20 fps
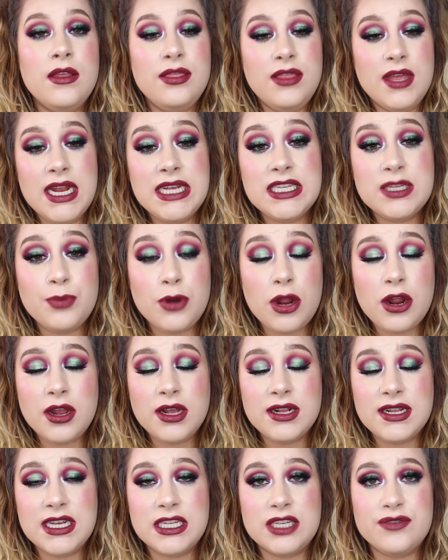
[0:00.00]
The next
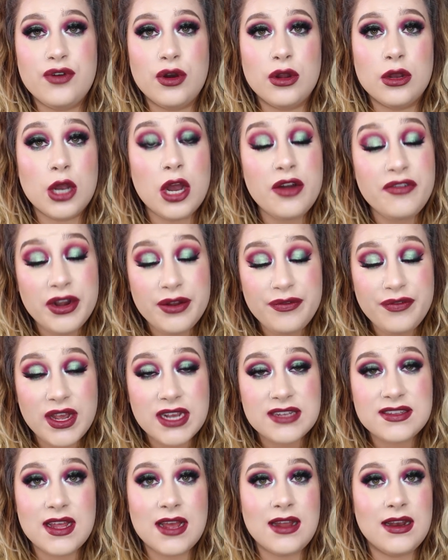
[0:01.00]
product is from
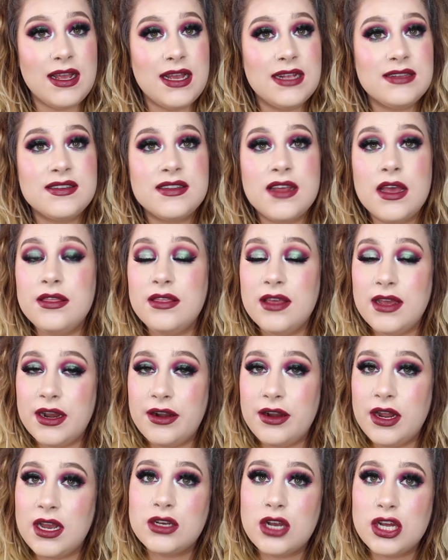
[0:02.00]
CoverFX, and it's
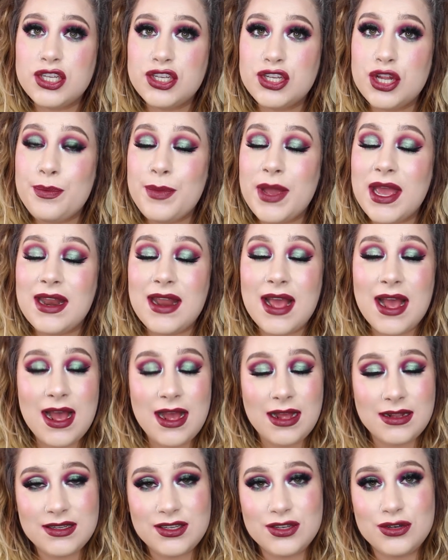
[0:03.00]
their Custom
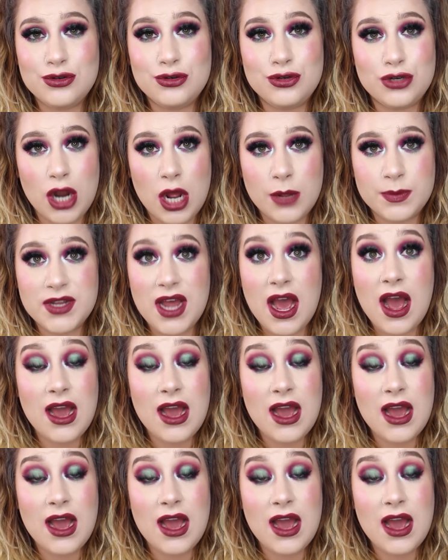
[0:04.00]
Enhancer Drops.